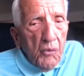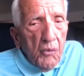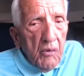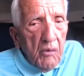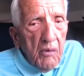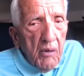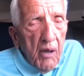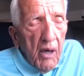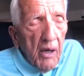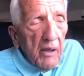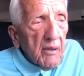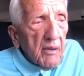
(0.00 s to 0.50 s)

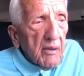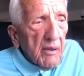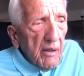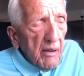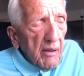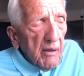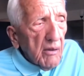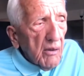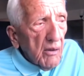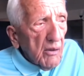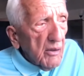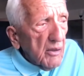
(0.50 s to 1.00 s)
I
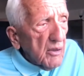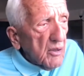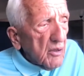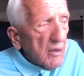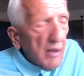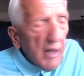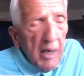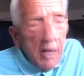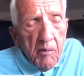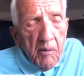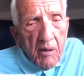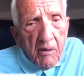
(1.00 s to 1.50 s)
think, at least it
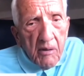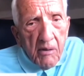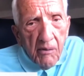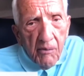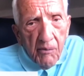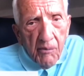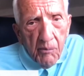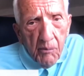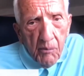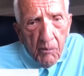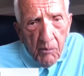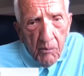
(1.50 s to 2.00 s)
came
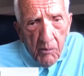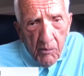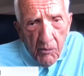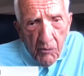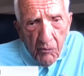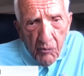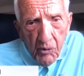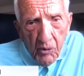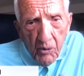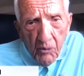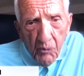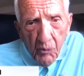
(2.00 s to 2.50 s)
into
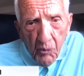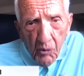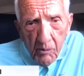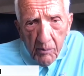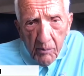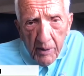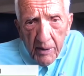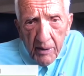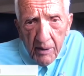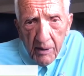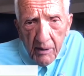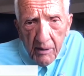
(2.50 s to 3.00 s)
view for
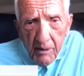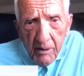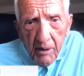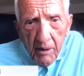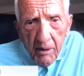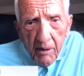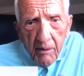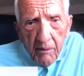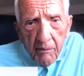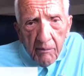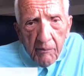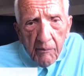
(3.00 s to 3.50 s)
me,
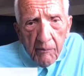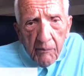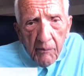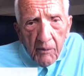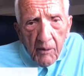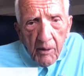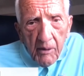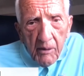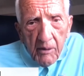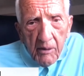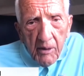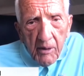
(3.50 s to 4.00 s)

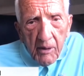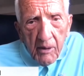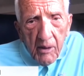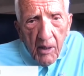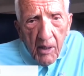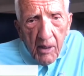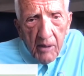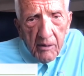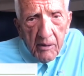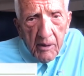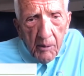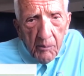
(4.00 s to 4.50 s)
the
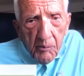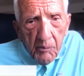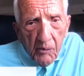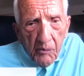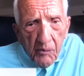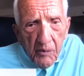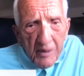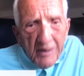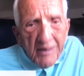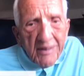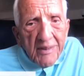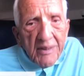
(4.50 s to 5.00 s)
concept of
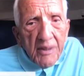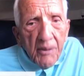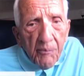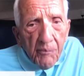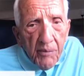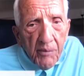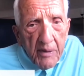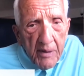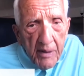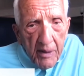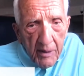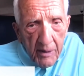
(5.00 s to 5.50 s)
a
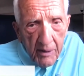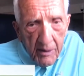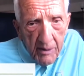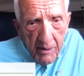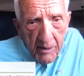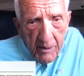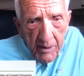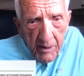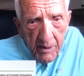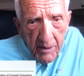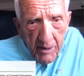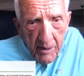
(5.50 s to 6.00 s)
symphony.
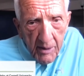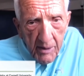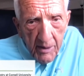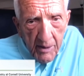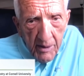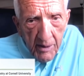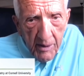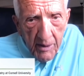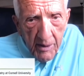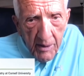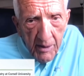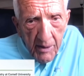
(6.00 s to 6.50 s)

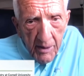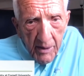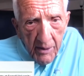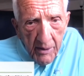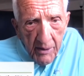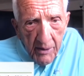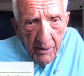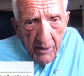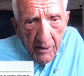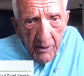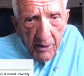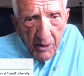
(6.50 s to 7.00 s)

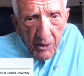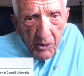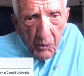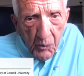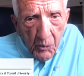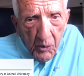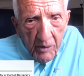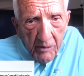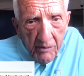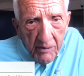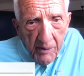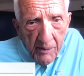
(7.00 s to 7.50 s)
Mm-hmm. That's the
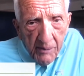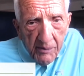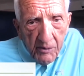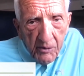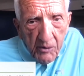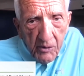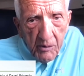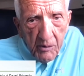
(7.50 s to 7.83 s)
way symphony is